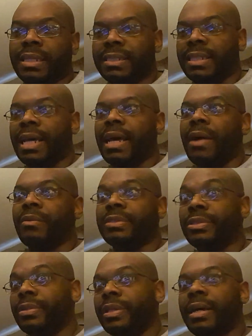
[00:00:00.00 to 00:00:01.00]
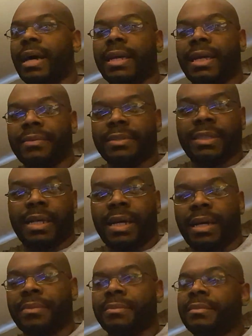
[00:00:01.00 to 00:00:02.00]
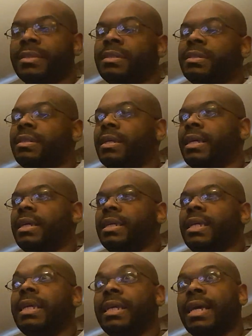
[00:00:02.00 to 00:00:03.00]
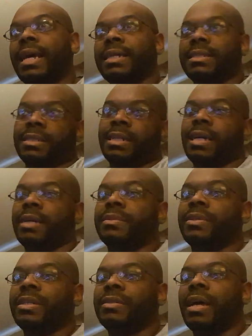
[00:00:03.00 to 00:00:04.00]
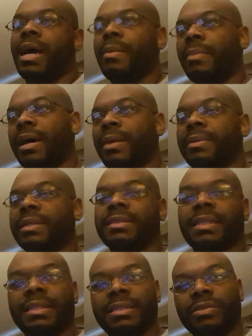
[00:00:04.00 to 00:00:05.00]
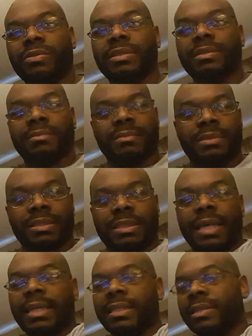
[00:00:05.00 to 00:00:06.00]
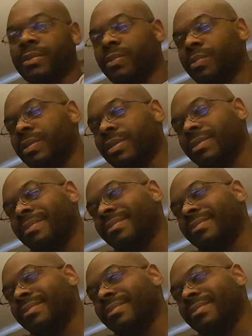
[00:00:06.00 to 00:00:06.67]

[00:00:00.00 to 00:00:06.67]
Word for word: At the time, I was too young. I didn't have a job, and he had the job. So he's like, "I'll buy a PlayStation. You can just take this with you."